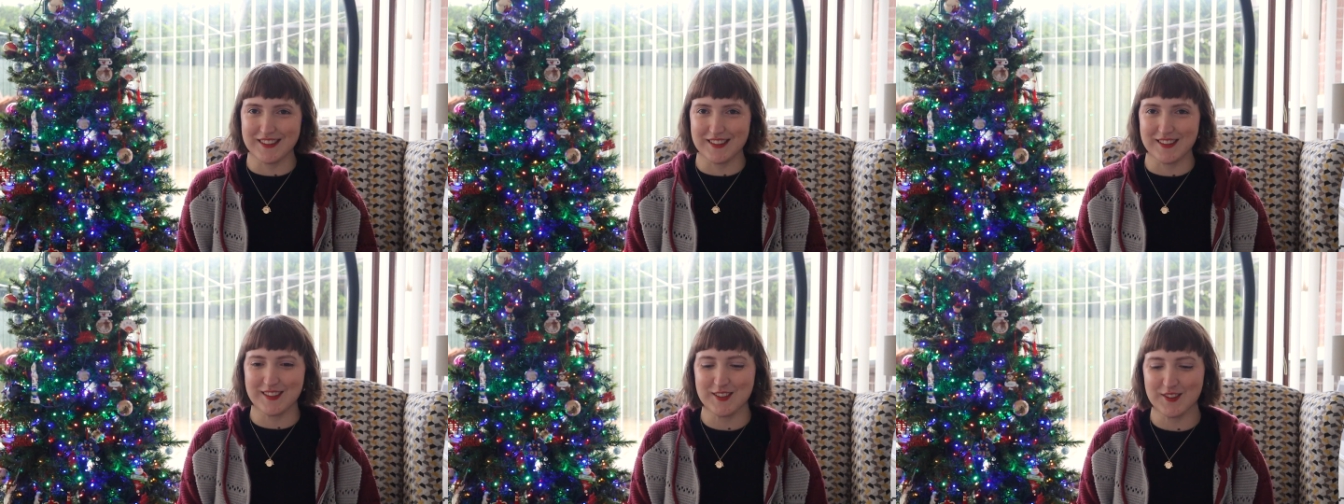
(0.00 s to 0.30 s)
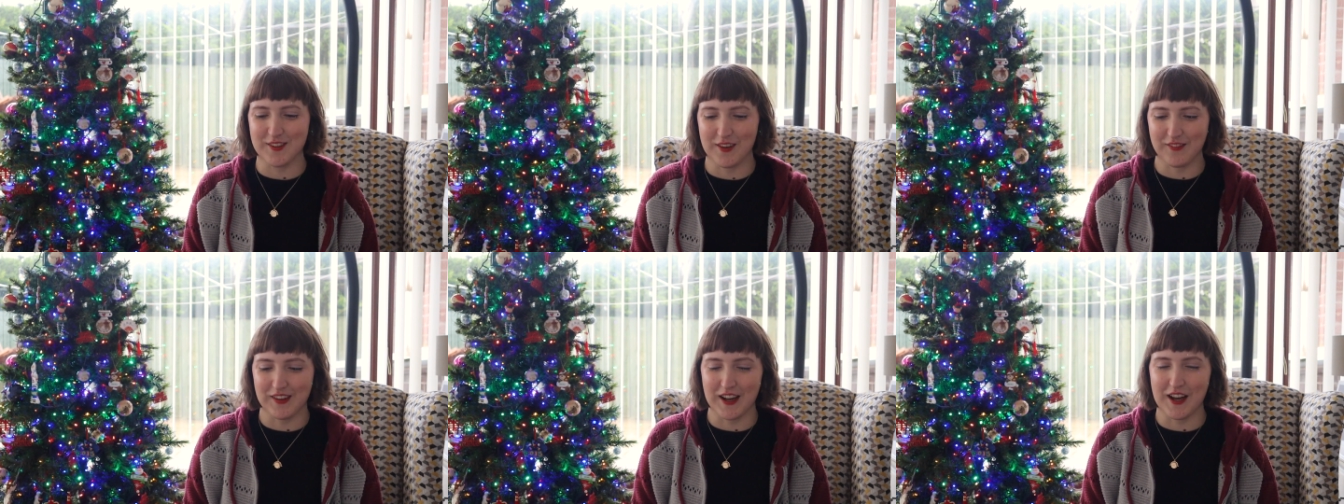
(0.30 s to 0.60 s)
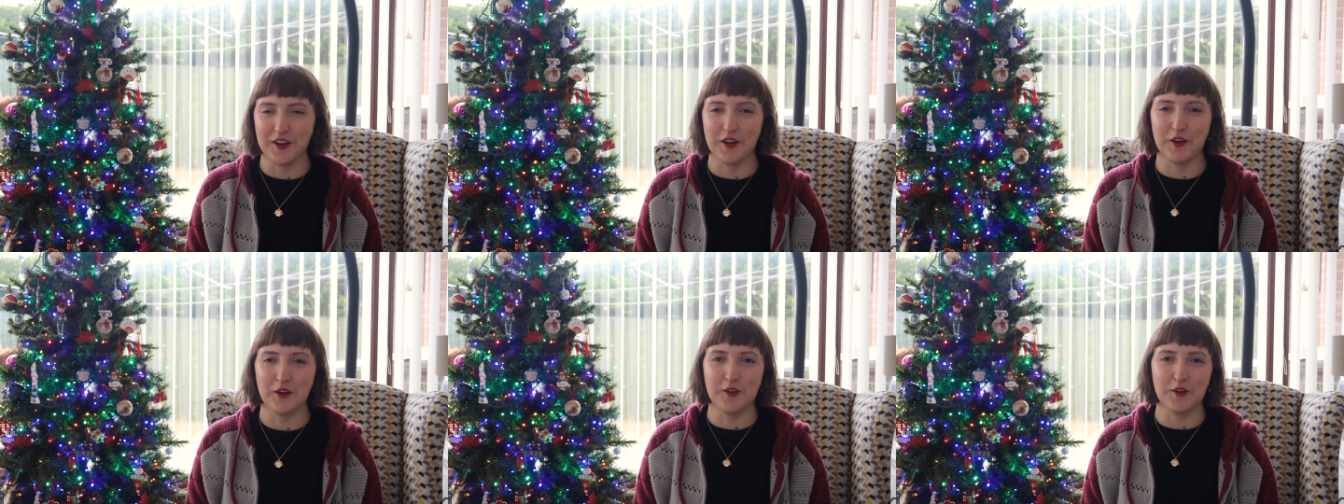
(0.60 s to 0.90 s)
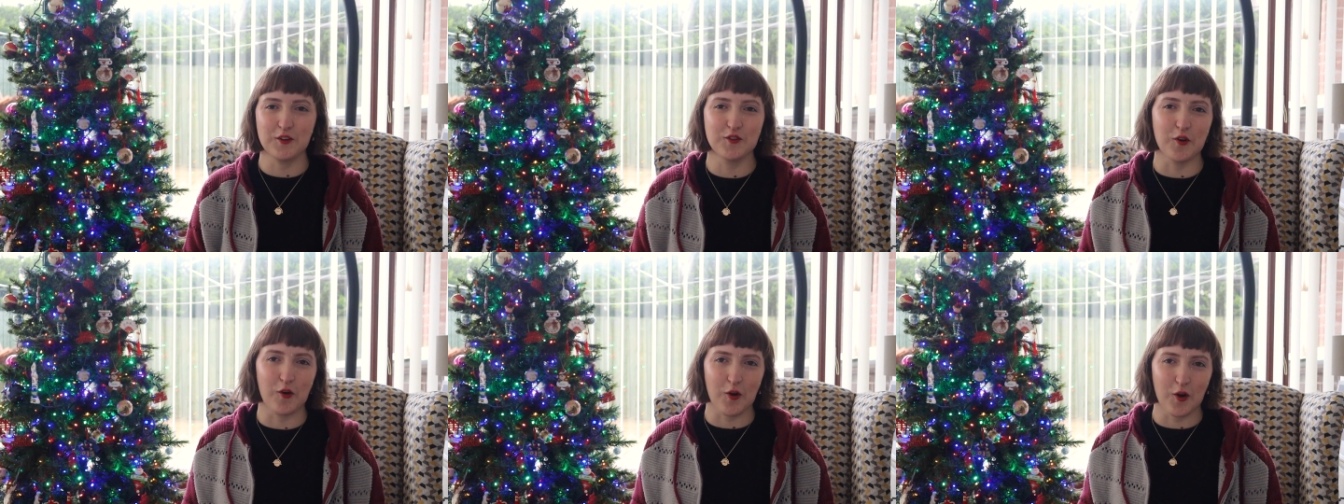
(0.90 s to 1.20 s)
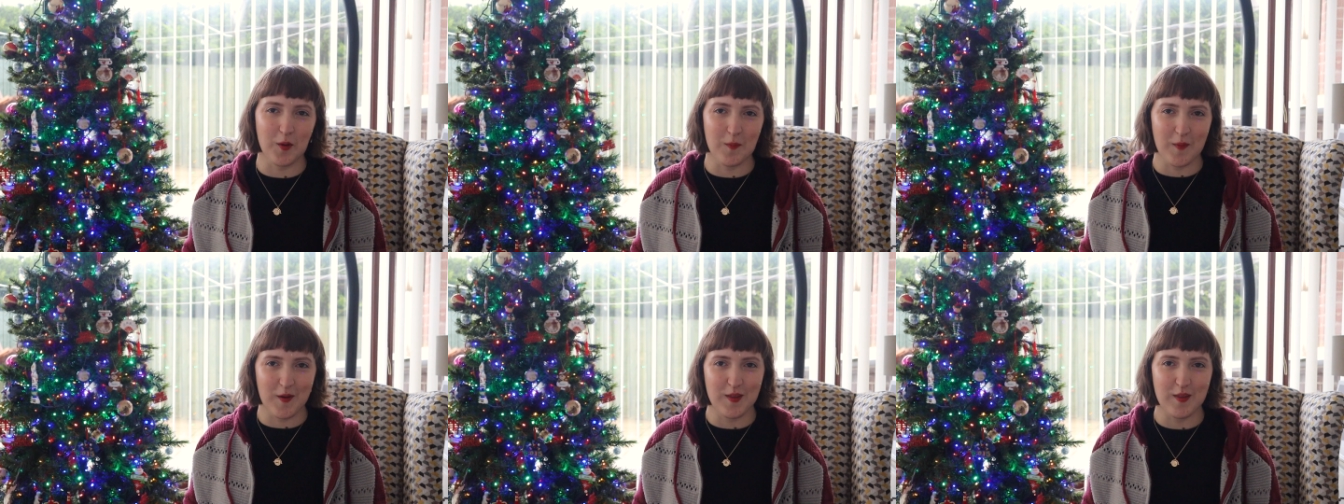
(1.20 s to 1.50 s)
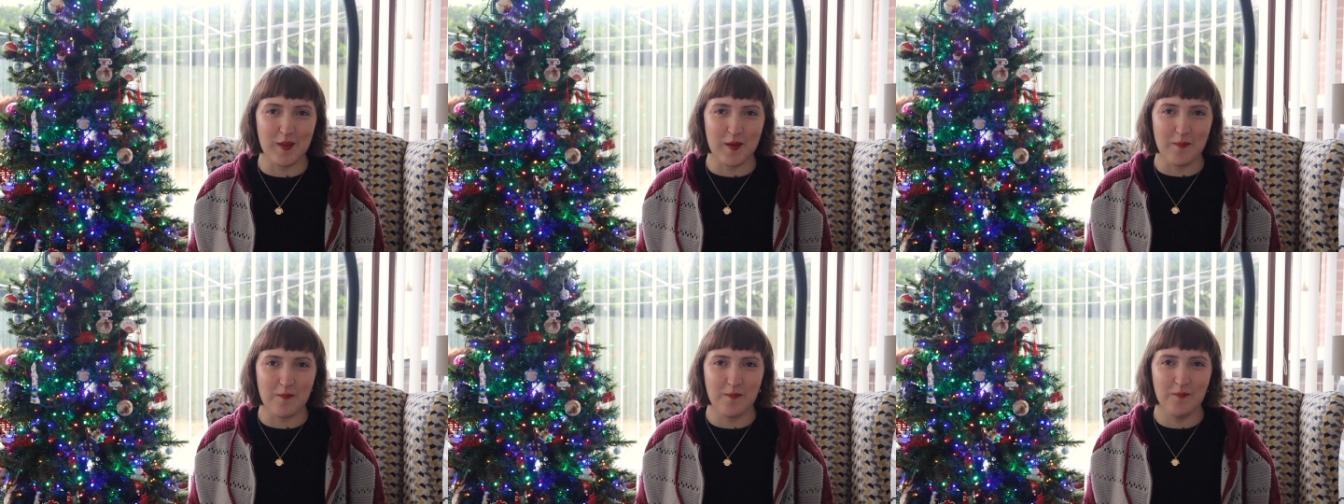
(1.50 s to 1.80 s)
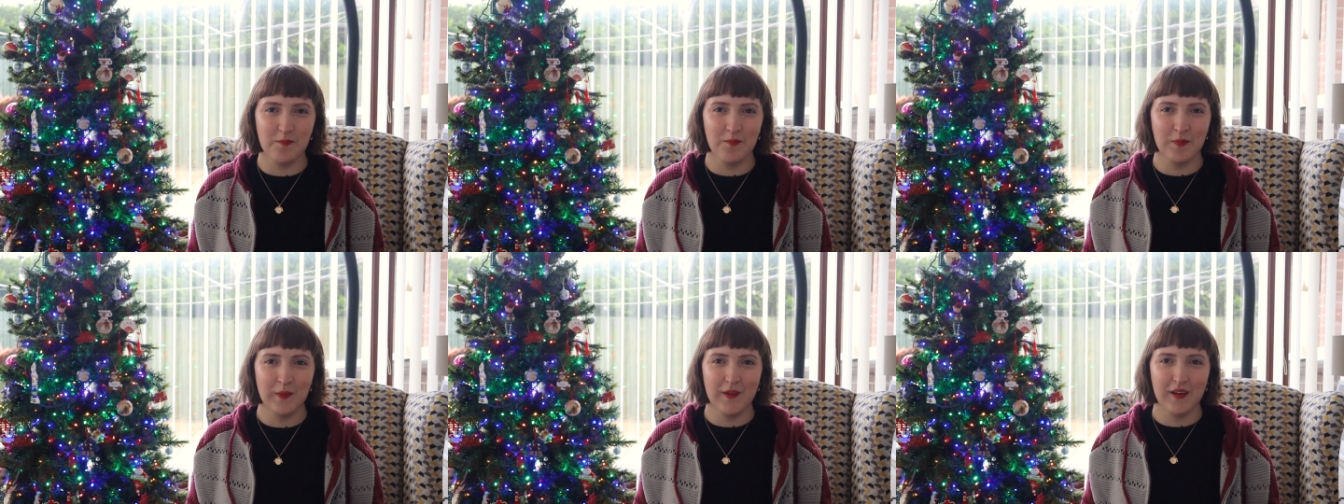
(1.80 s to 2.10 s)
so I'm kind of going to talk about
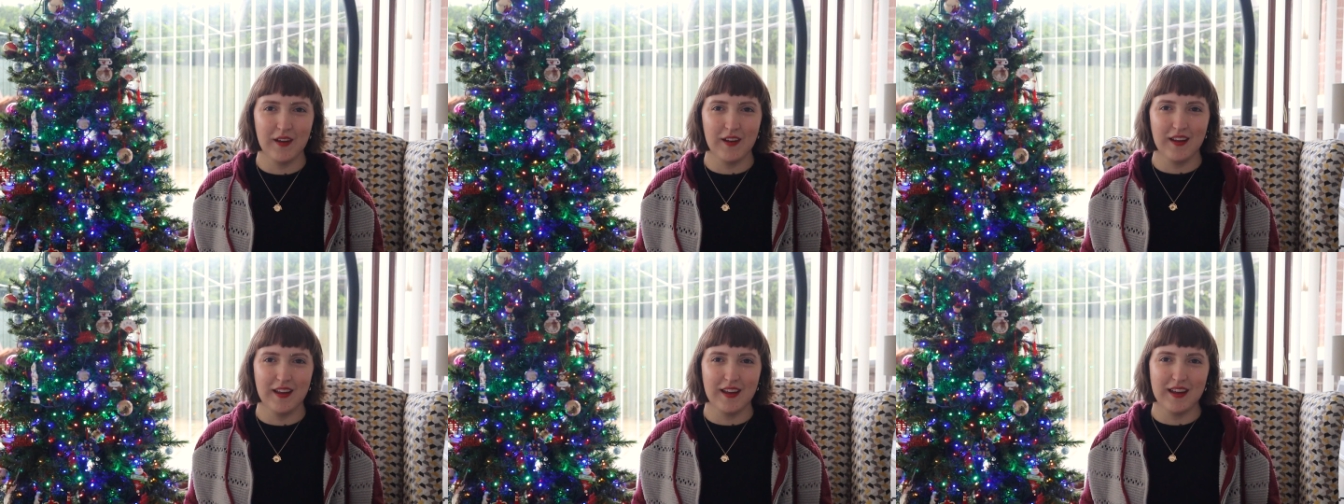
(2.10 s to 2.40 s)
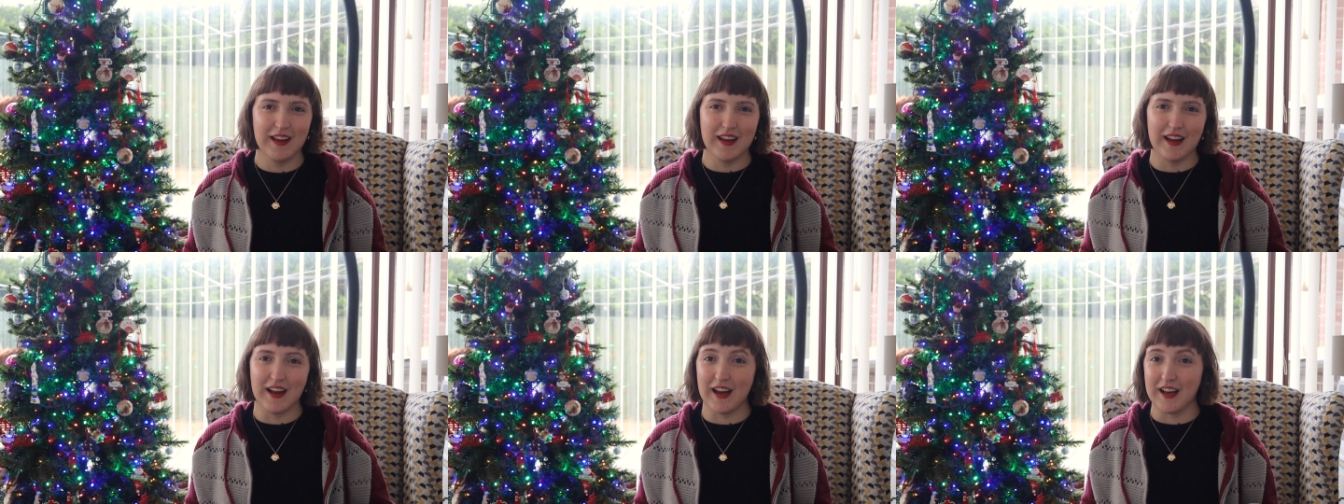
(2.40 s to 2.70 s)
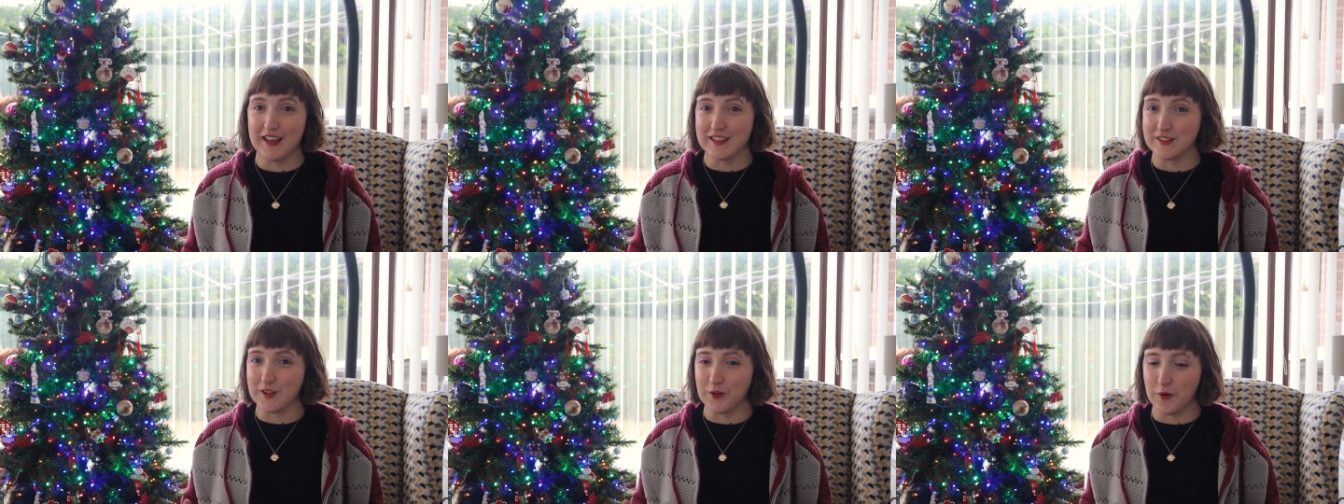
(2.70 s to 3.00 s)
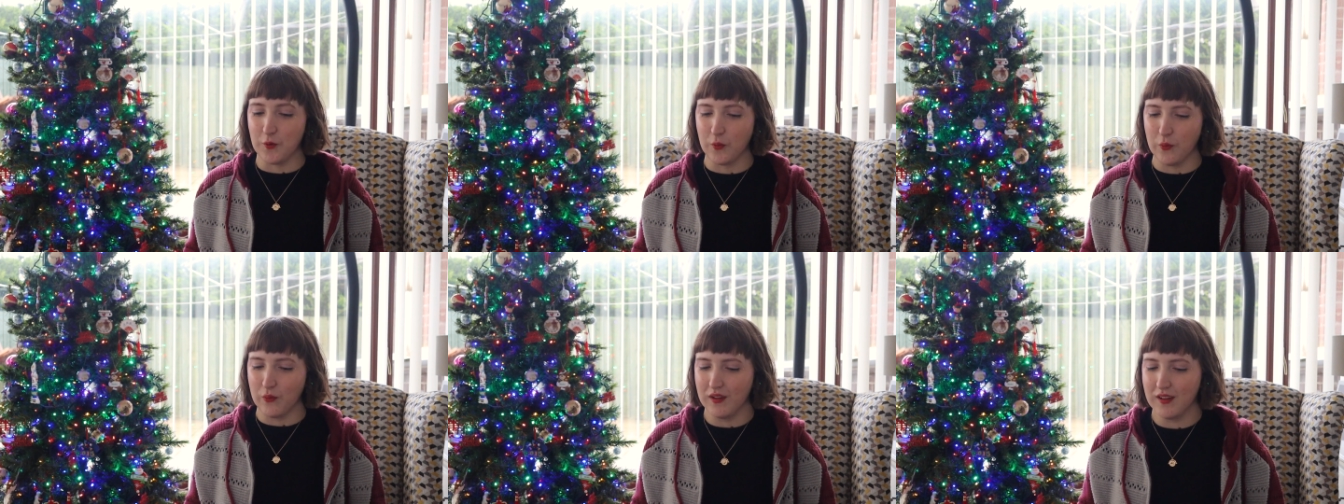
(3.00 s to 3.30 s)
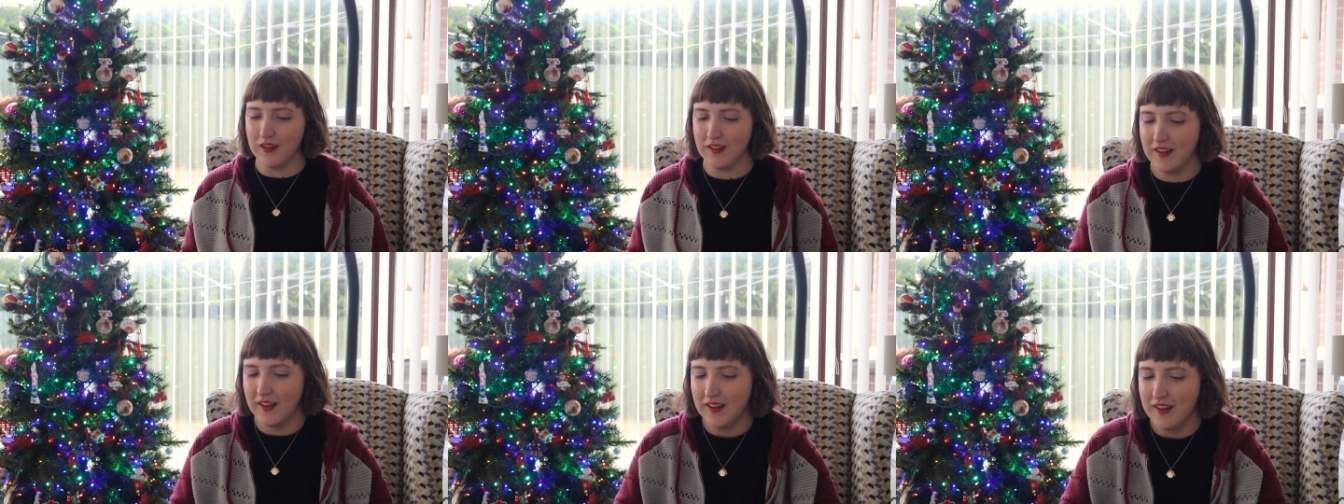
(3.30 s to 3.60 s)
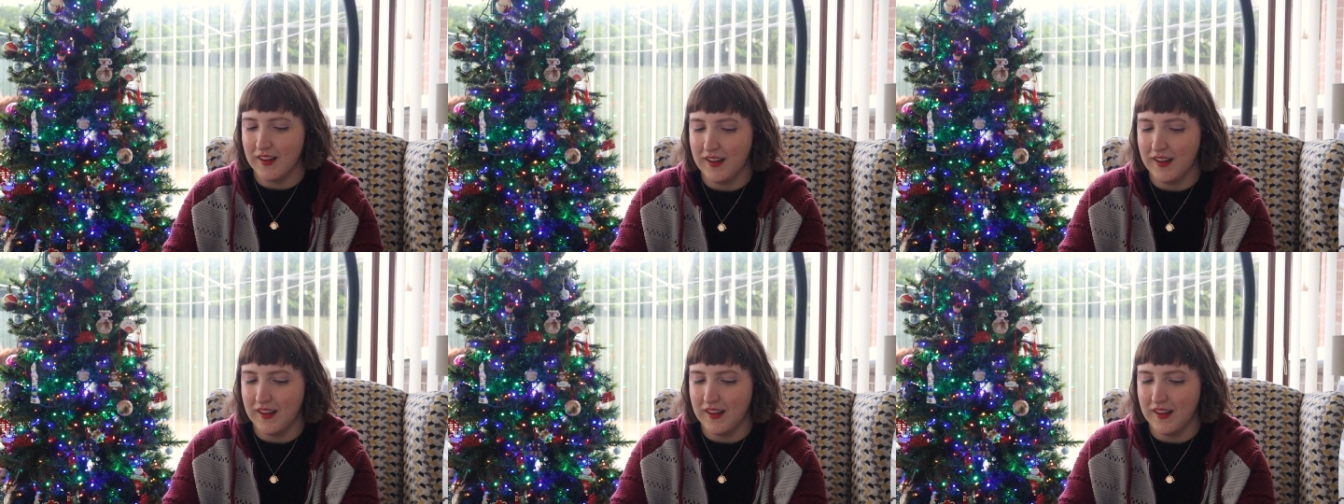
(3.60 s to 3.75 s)
them as a whole.